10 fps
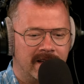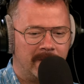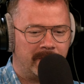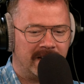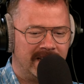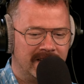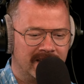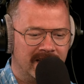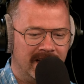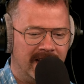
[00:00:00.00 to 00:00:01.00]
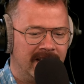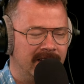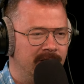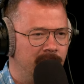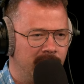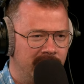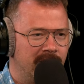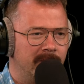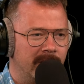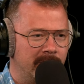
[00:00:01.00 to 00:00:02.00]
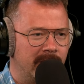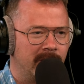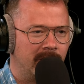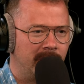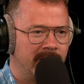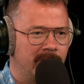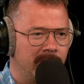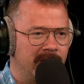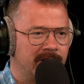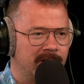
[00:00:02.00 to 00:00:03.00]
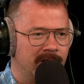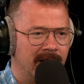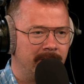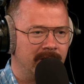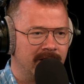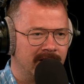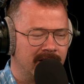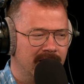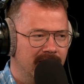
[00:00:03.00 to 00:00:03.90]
companies that, hey, well, you're going to make payroll. Mate. We'll yeah. make sure it happens. And